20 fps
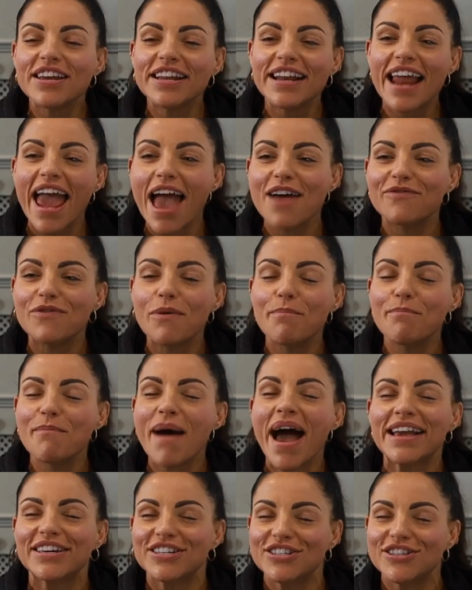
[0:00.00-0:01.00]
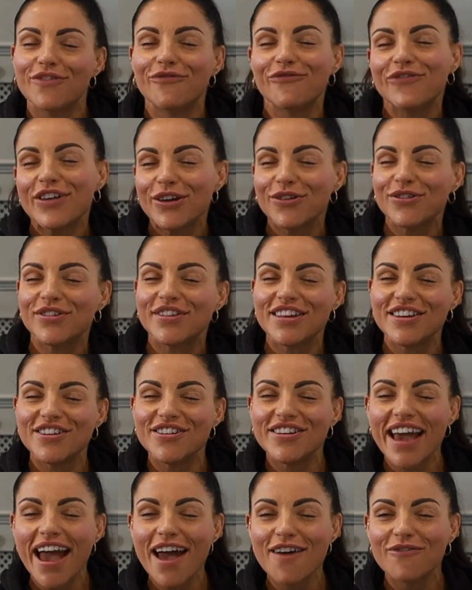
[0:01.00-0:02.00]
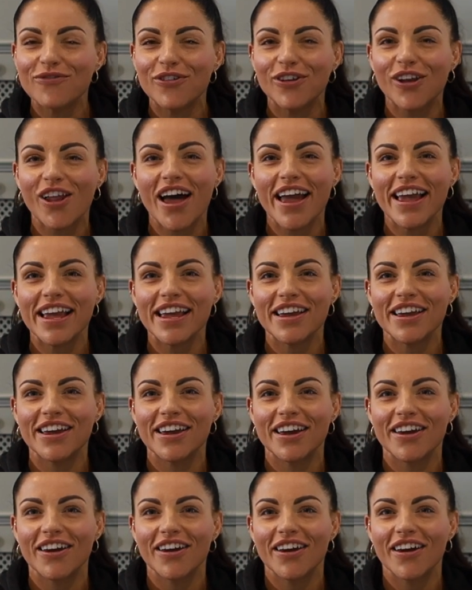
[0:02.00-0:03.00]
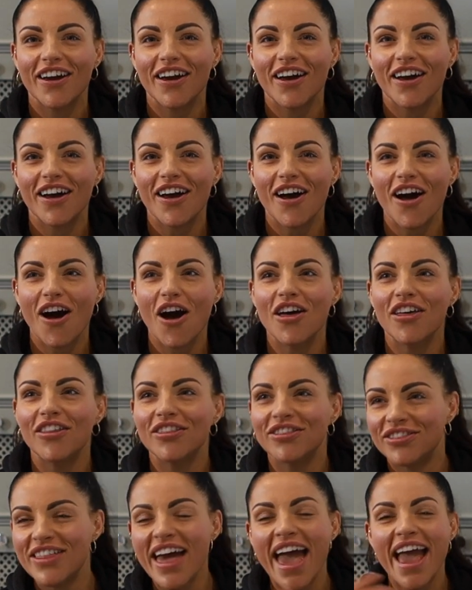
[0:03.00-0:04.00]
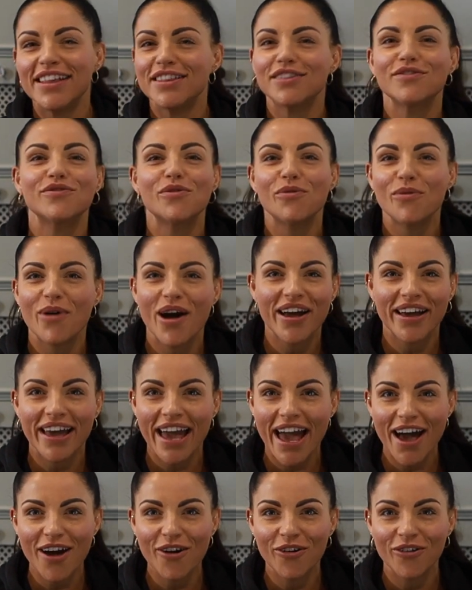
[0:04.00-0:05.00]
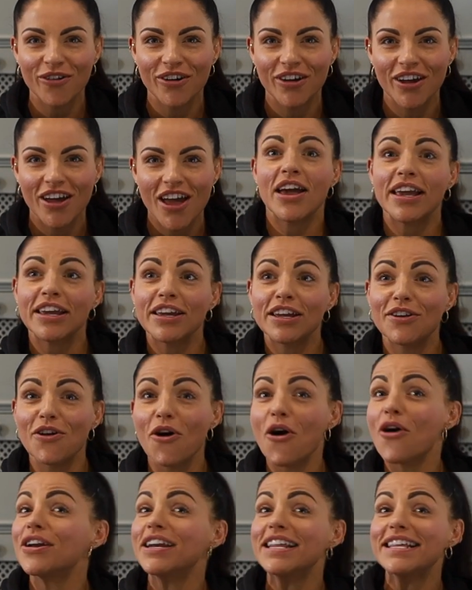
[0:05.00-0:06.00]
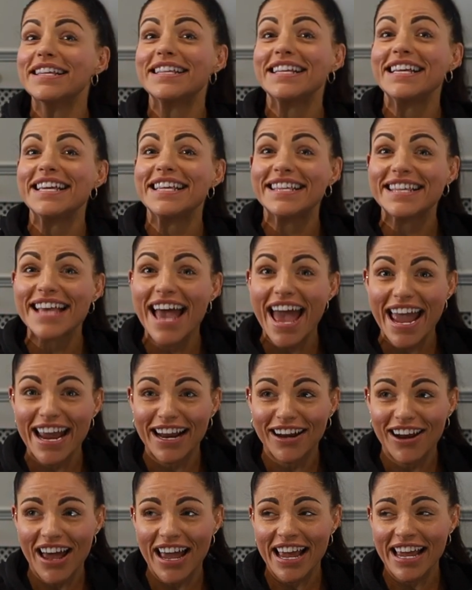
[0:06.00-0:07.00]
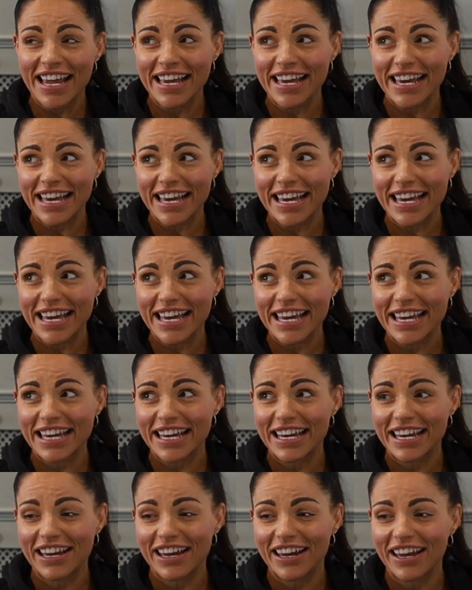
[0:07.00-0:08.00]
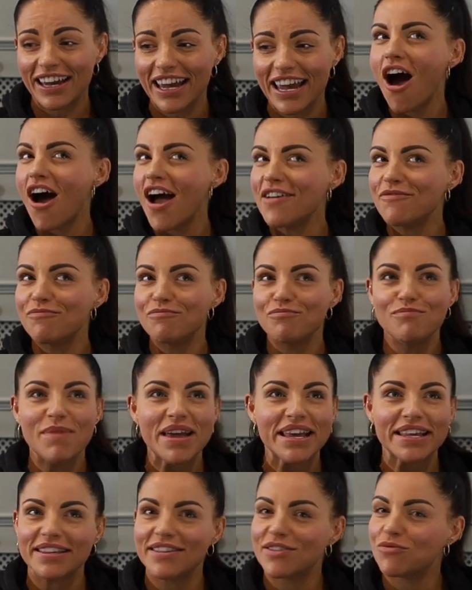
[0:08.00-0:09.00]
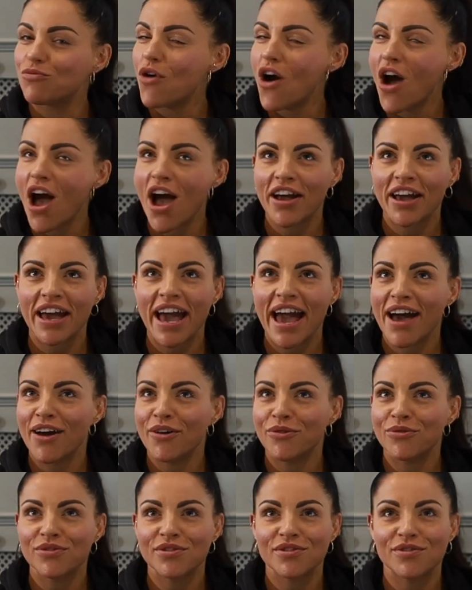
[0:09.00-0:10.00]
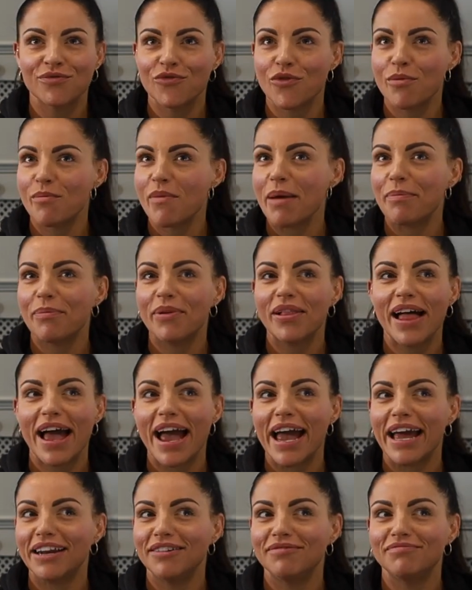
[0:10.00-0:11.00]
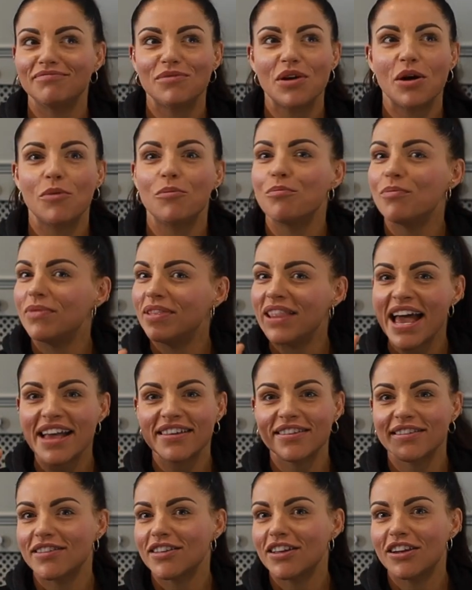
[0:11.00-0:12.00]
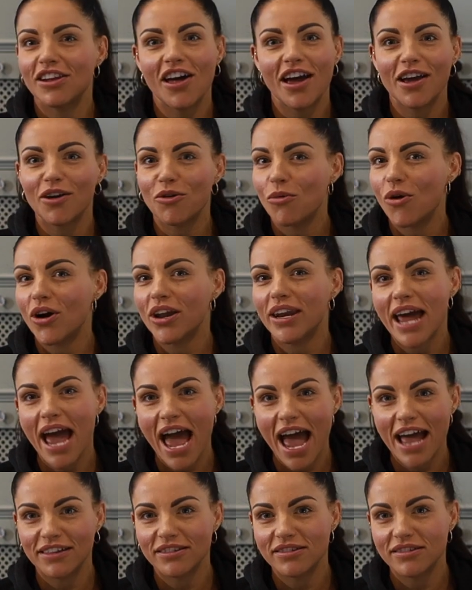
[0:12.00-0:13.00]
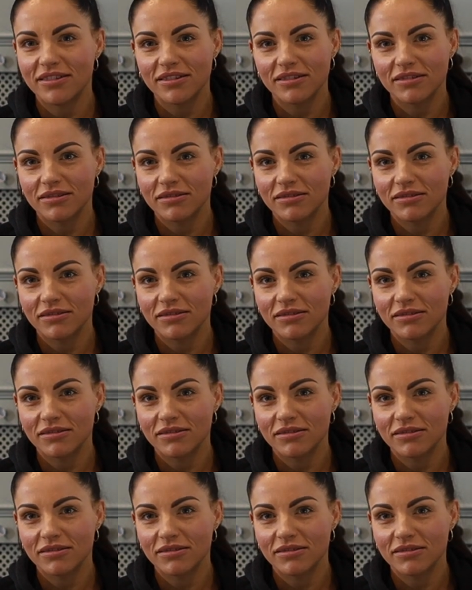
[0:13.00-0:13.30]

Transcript: can ever match the feels that you get for the end of a workout. I can honestly say I've missed workouts from my plan less than one hand.